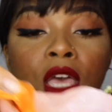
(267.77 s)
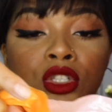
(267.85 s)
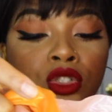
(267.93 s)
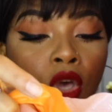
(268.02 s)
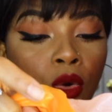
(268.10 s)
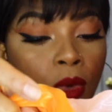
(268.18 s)

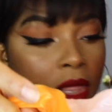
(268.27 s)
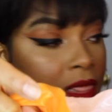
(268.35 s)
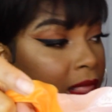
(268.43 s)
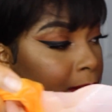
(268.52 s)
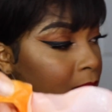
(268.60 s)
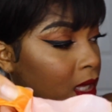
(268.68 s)
So
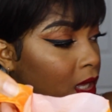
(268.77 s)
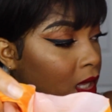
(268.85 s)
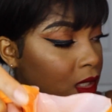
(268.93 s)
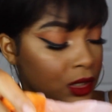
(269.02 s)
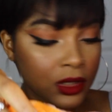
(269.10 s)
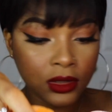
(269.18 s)
let me
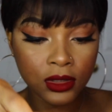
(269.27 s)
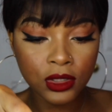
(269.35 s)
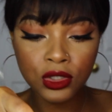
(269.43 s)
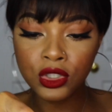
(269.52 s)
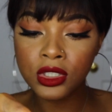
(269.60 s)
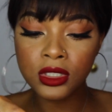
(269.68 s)

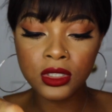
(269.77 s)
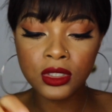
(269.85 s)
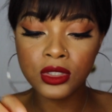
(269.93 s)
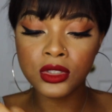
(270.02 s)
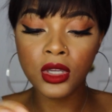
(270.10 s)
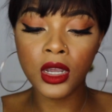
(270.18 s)
just
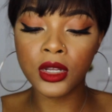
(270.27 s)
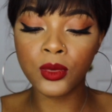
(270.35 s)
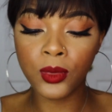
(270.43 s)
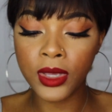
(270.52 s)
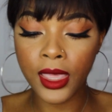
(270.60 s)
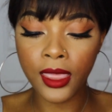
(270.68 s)
start
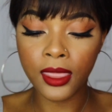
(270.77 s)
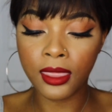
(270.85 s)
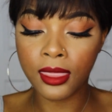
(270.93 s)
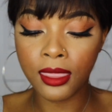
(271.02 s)
with,